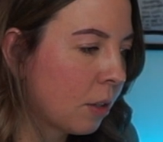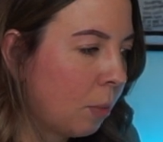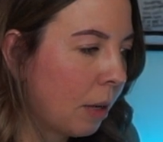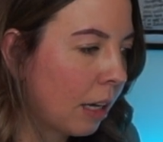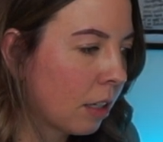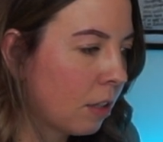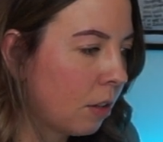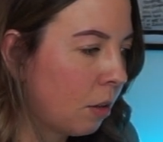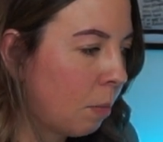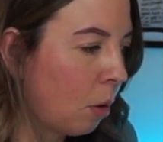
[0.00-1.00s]
go back
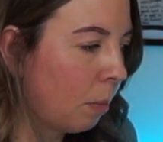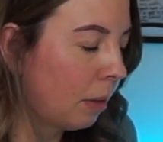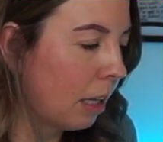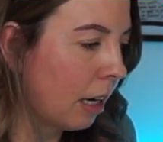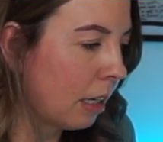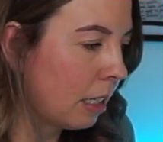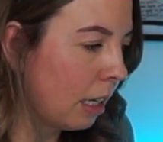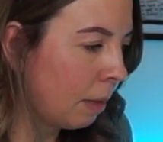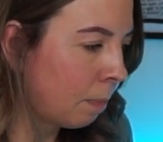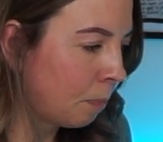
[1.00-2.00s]
to
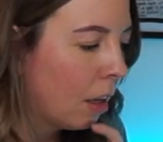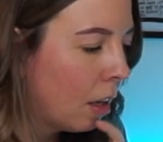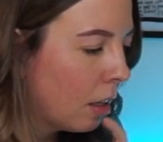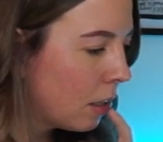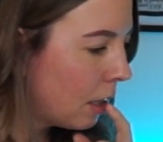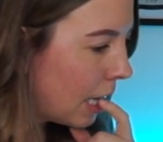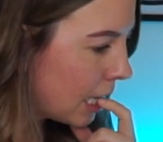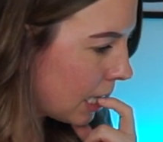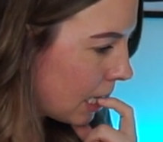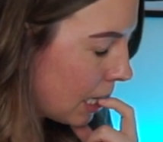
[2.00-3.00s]
popularity. So
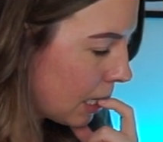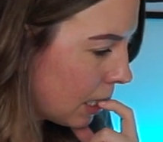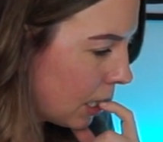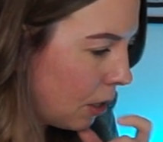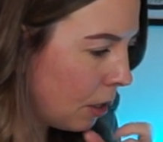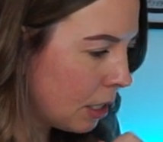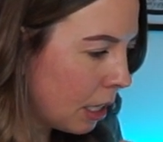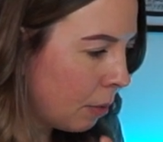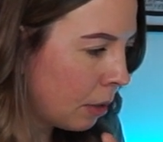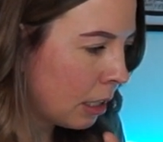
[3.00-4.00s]
let's see, who do
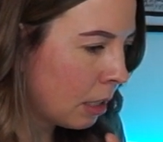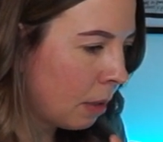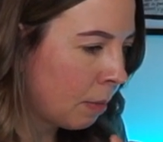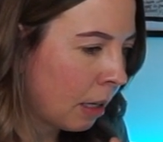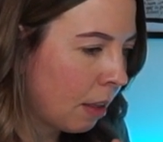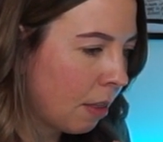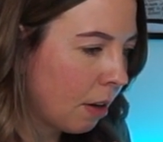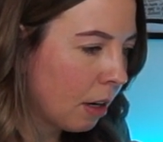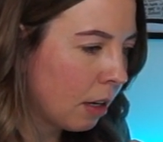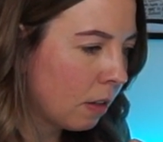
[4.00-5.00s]
I want to be my
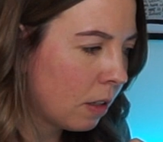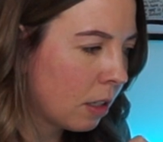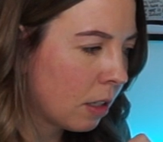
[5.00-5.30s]
third?